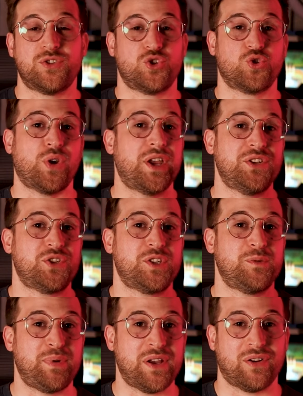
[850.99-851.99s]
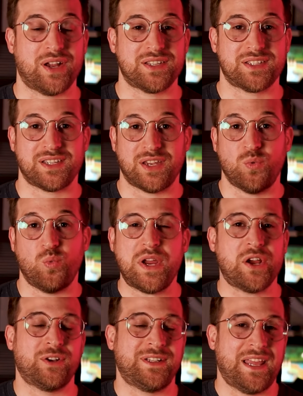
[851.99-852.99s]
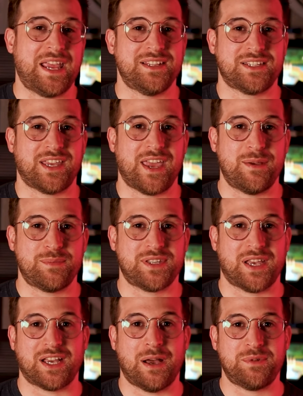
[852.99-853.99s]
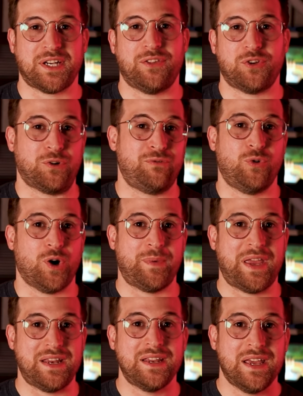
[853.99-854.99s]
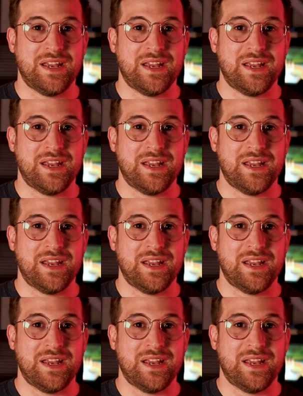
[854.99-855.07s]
strange spirits, and weird landscapes that come together to form a